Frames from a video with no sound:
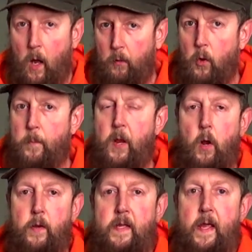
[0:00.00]
a little bit
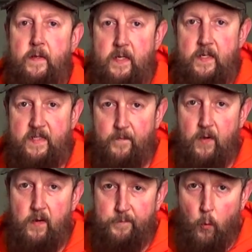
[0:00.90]
on the
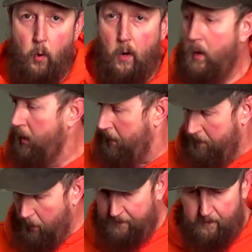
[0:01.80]
1874,
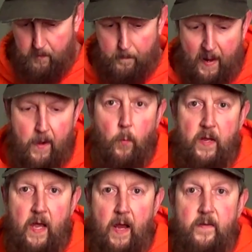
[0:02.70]
both the
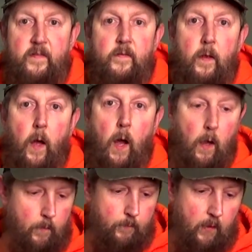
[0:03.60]
battery guns
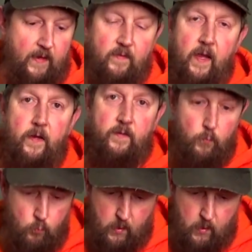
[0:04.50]
uh, like this,